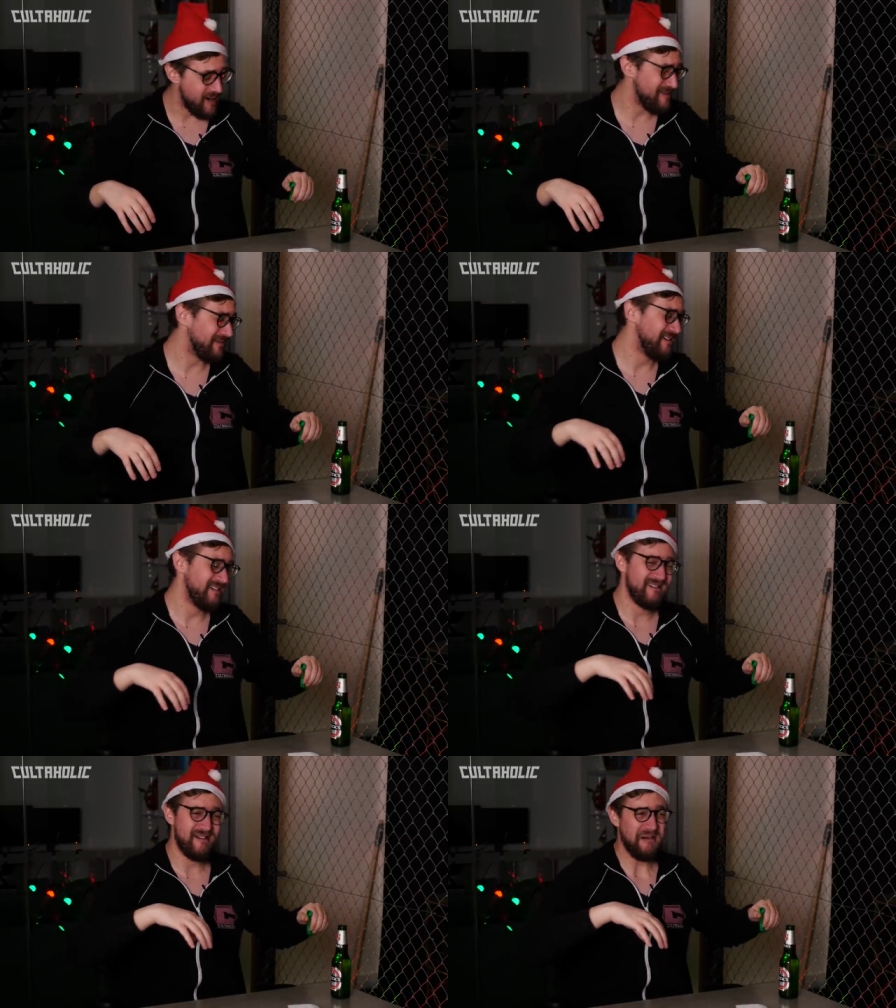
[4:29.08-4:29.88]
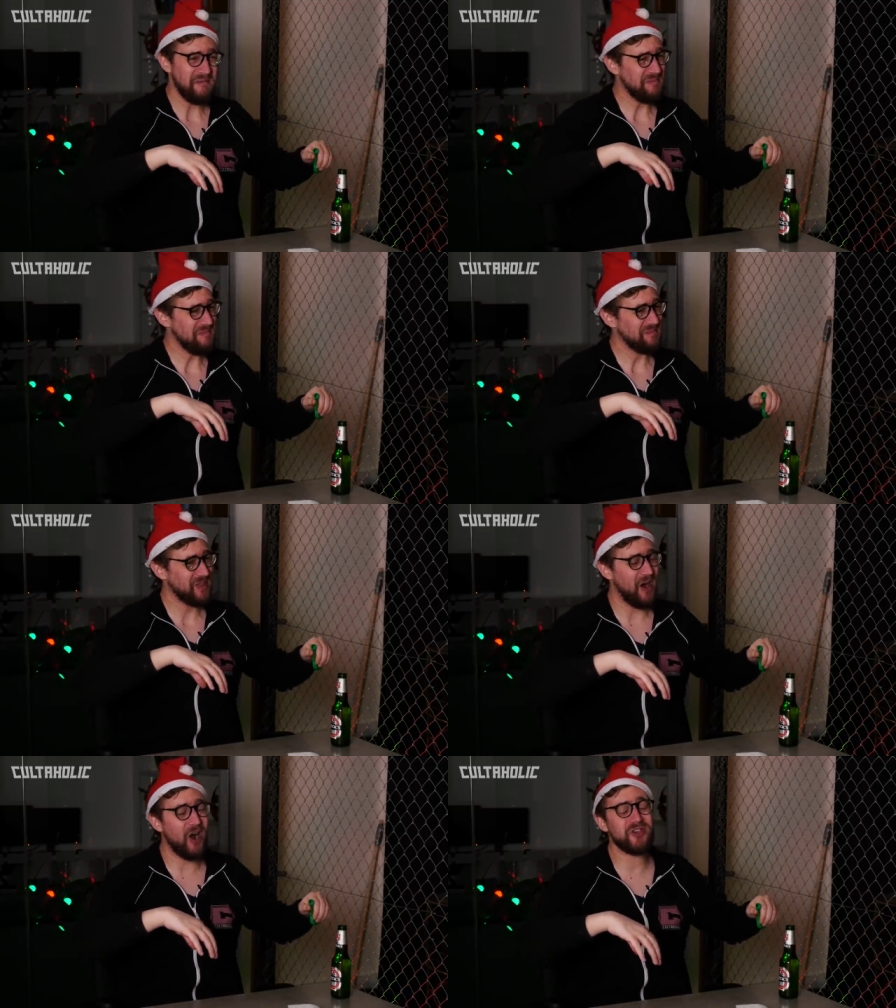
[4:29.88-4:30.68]

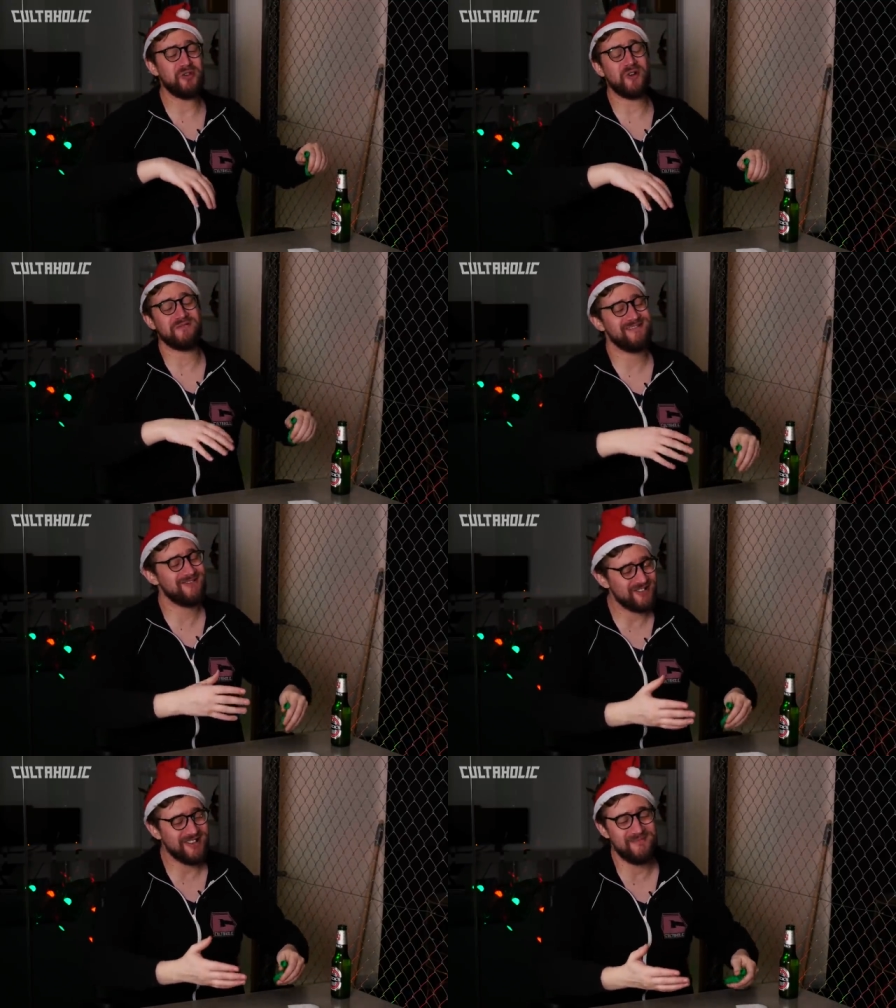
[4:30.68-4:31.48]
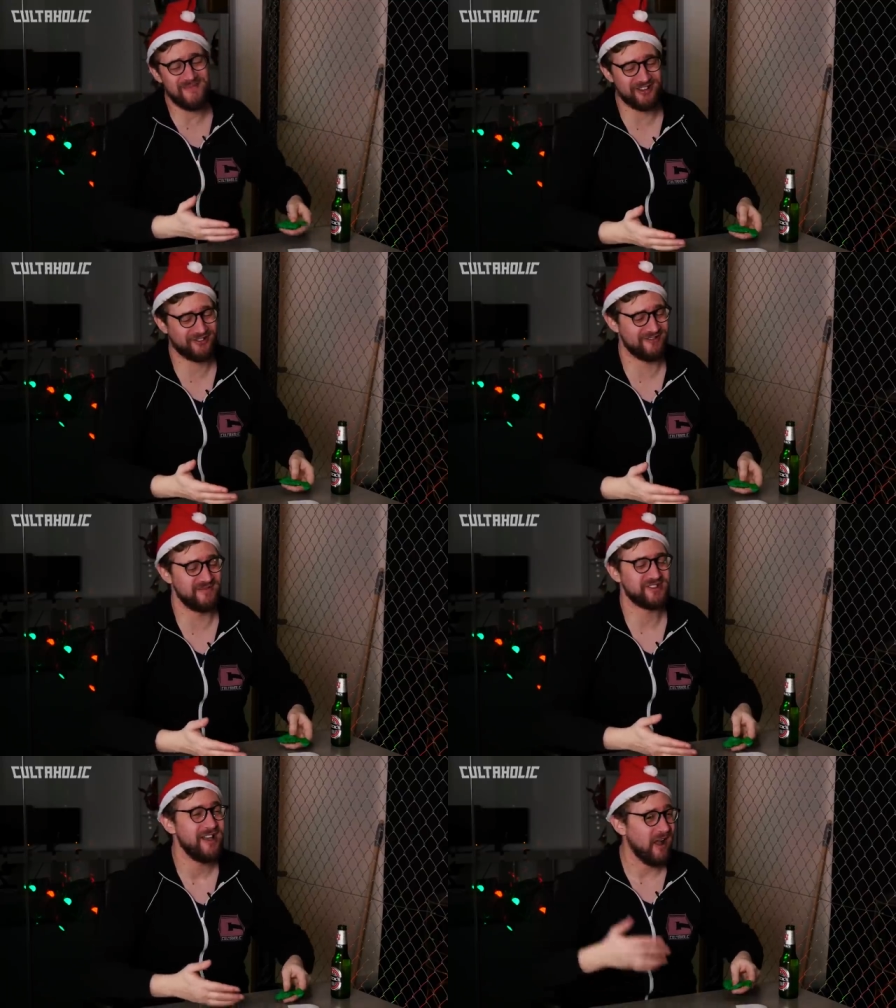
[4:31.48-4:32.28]
Oh! I thought they looked like
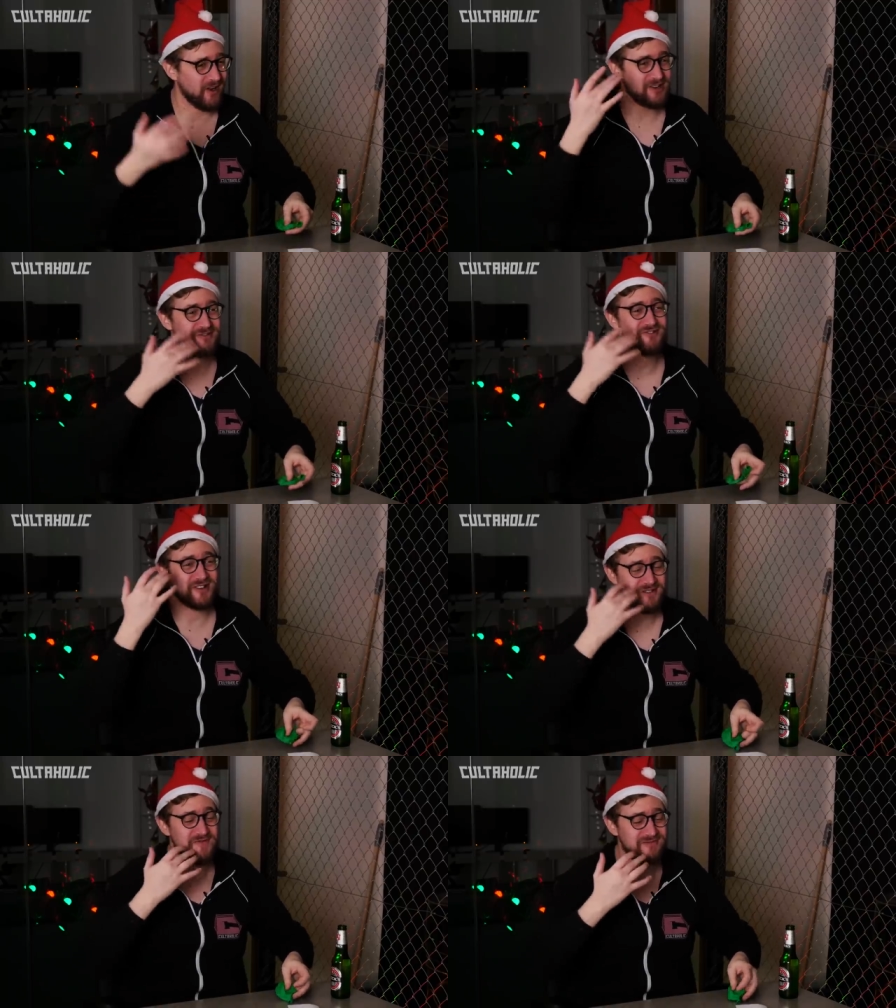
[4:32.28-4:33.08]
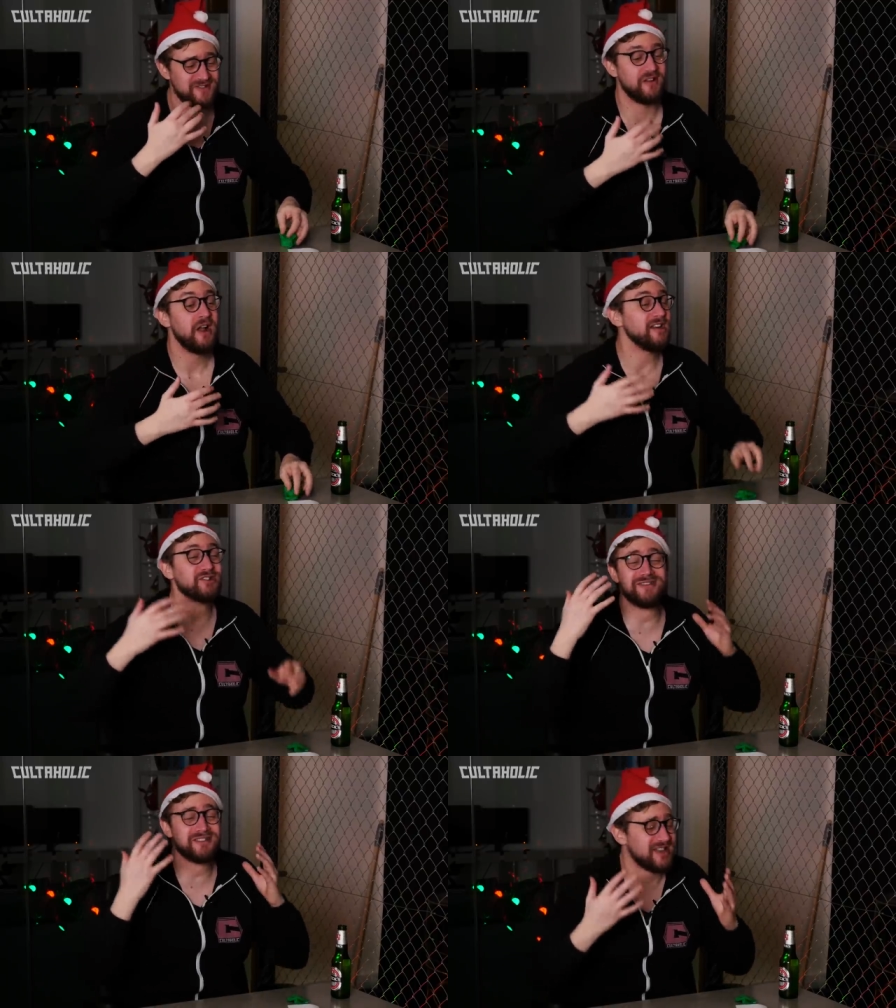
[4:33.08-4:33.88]
mushrooms, and I could try to convince them. It's,
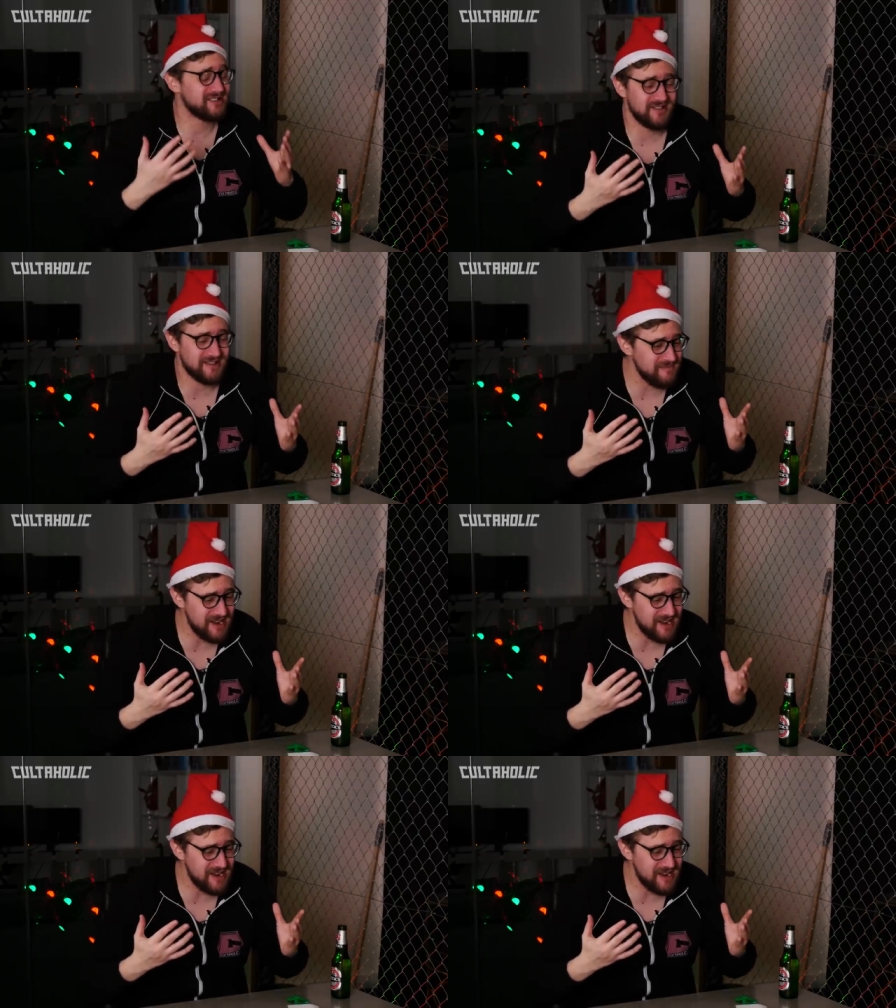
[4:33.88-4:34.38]
it's going to taste like a